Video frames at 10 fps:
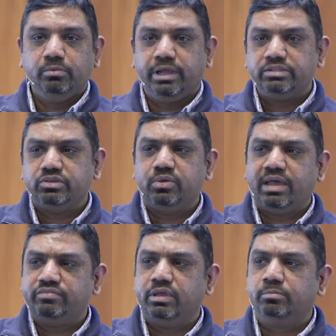right? So you
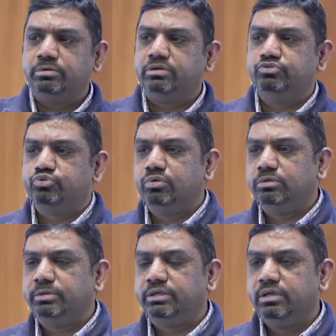have the upper control
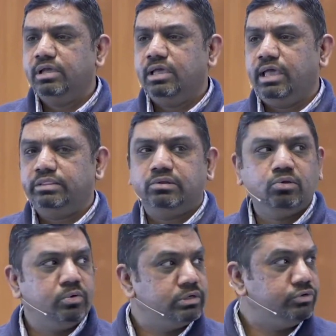limit and the
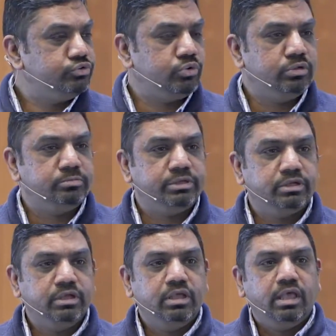lower control limit.
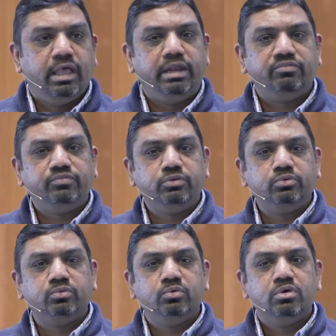And if
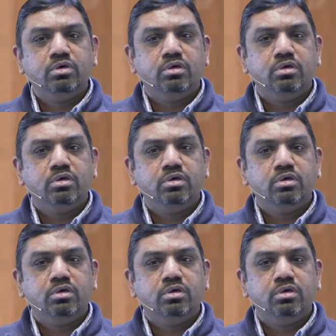you